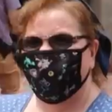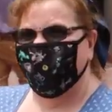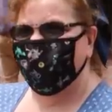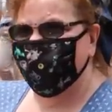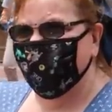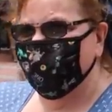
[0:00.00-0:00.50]

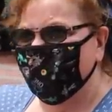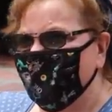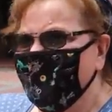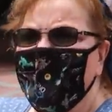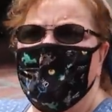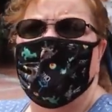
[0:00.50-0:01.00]
My mom
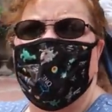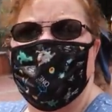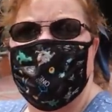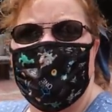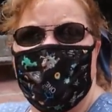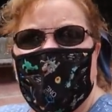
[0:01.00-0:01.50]
just said he
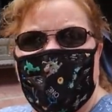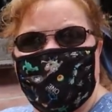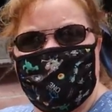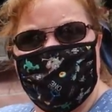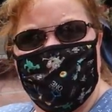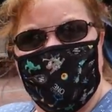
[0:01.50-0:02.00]
scared her
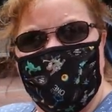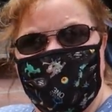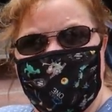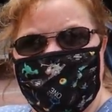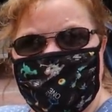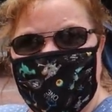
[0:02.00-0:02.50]
so much.
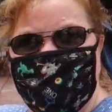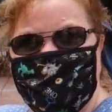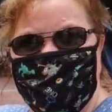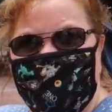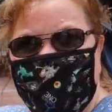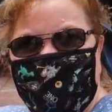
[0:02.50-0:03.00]
He said
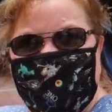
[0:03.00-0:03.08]
to me?